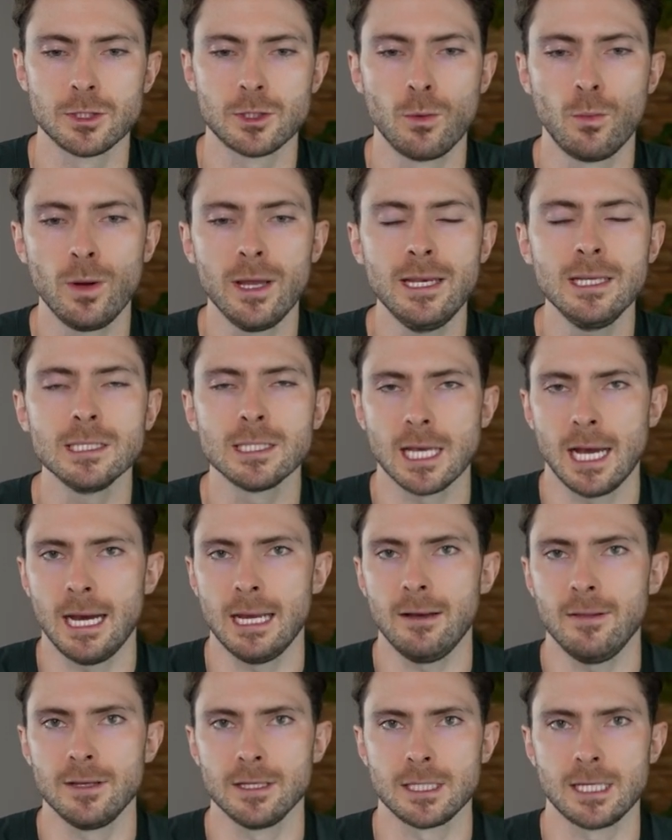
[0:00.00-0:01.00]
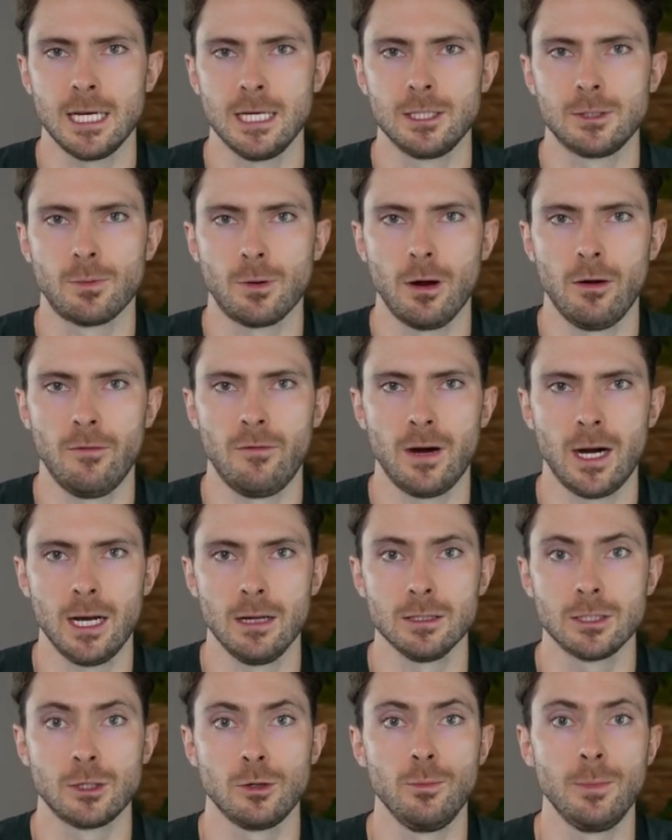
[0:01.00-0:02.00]
So we designed the Sage
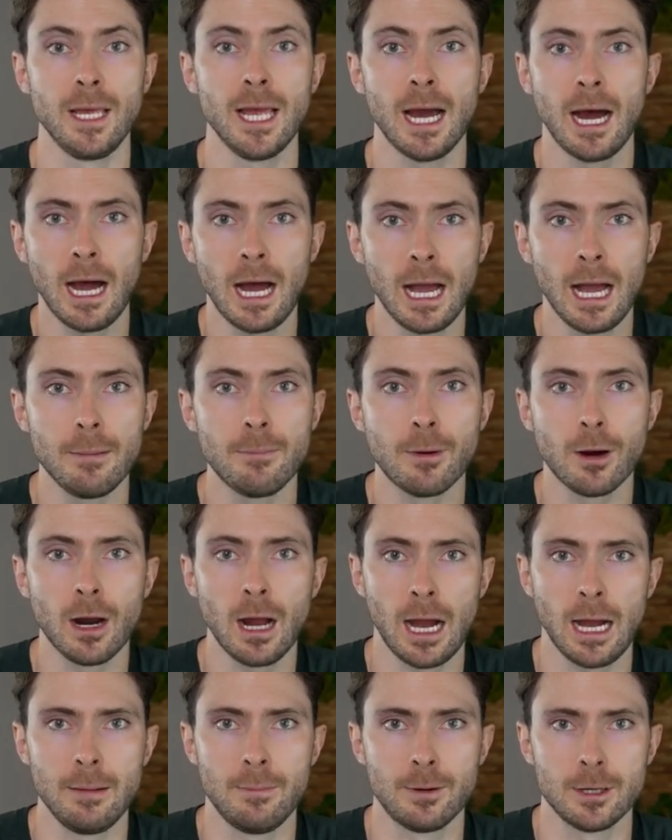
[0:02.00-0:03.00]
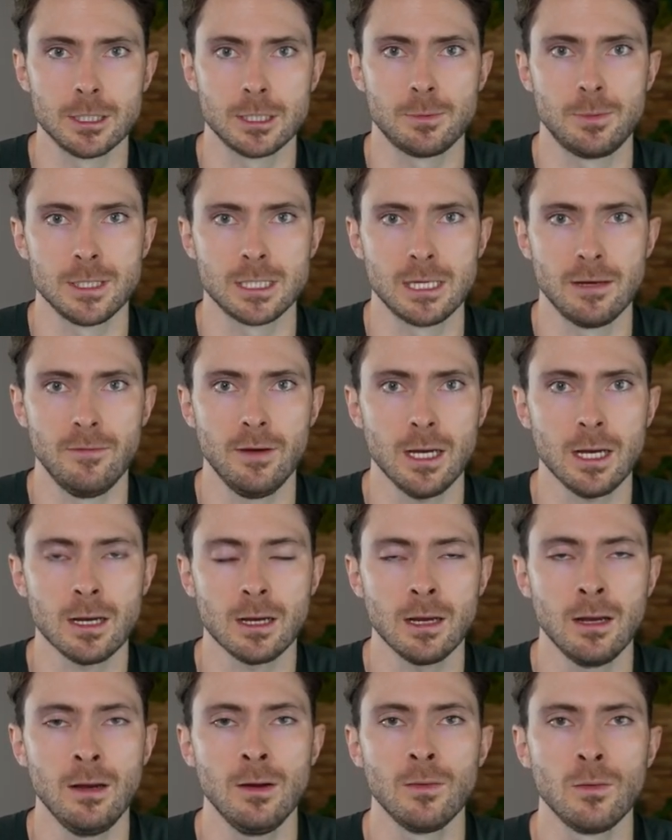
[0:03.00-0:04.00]
profile to be hyper specific,